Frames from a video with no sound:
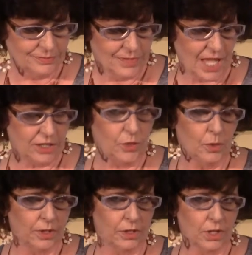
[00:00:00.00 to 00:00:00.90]
And you
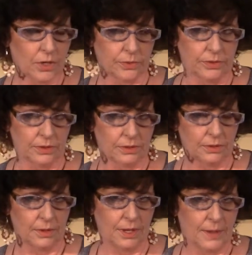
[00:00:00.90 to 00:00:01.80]
aren't alone.
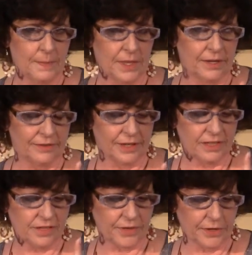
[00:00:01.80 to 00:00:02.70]
And I
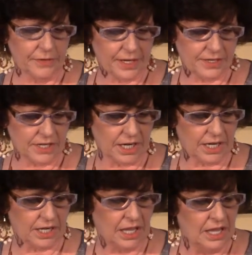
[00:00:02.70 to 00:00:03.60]
find this very
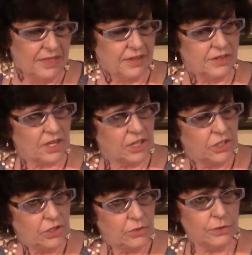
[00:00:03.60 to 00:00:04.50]
fascinating. There's a
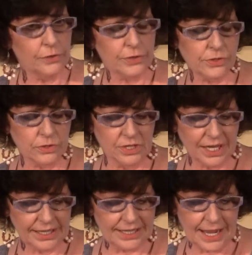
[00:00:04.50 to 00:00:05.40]
universal
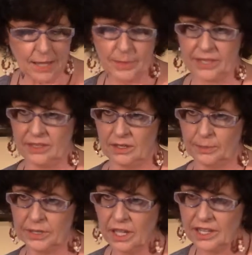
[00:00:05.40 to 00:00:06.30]
dynamic that
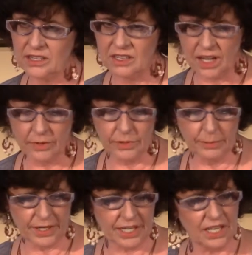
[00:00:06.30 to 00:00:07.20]
applies to
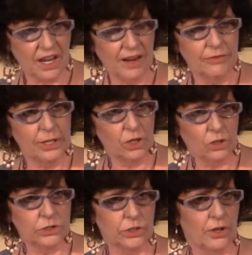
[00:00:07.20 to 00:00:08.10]
everybody in every
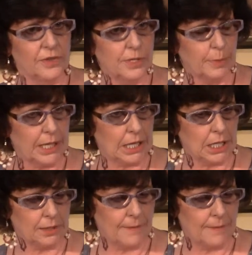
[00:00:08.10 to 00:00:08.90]
culture on this planet.